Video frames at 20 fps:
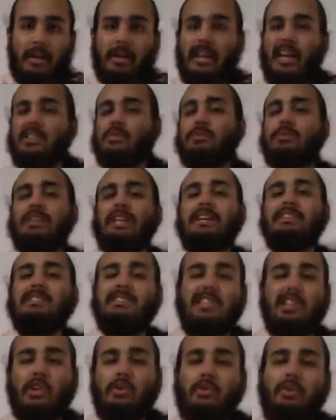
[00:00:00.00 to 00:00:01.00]
That's what that's
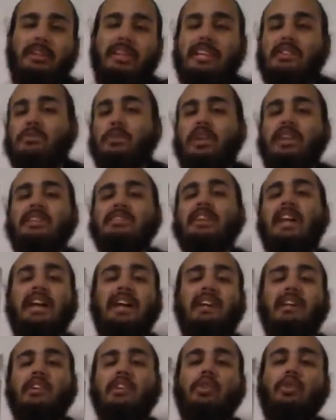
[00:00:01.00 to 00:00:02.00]
dealing with. That's what he's
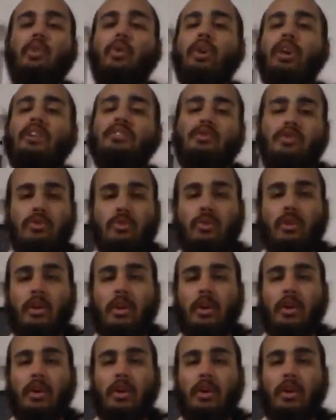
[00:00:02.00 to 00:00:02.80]
likening the Lord unto.